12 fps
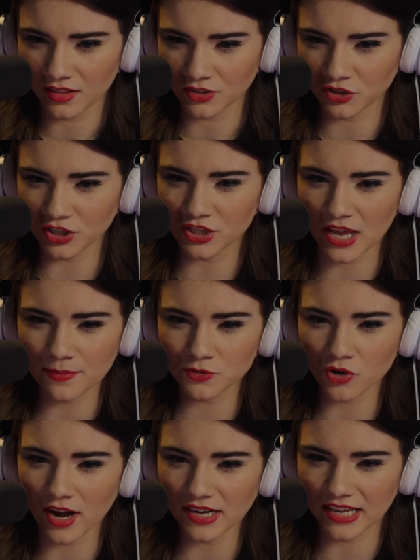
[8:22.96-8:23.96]
She keeps
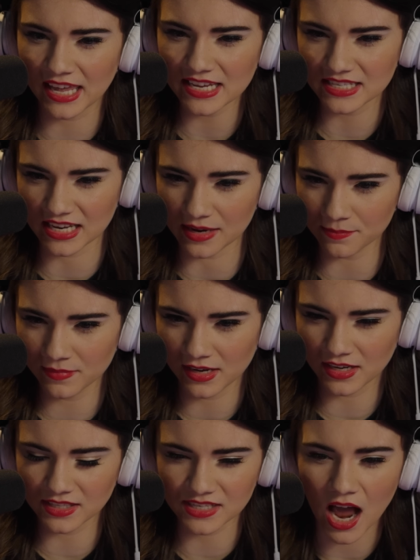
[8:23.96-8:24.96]
trying to kiss him.
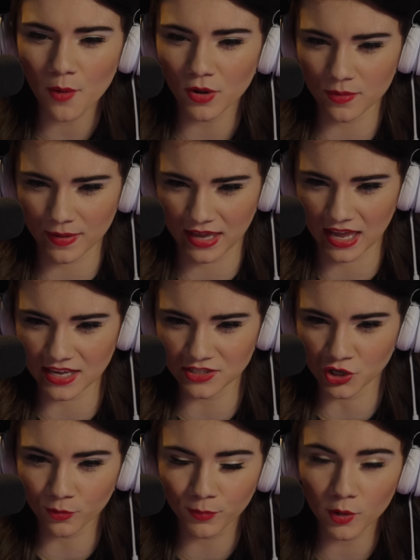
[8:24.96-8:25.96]
He does not want to be
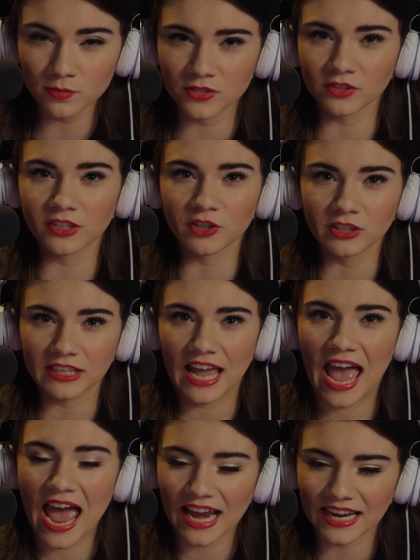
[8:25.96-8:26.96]
kissed. Her boobs are literally
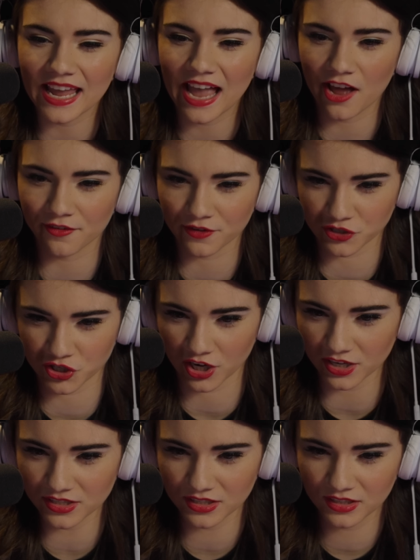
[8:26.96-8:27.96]
hanging out of her
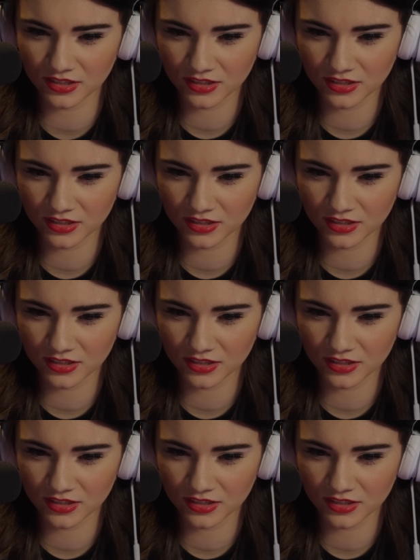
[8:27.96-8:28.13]
shirt.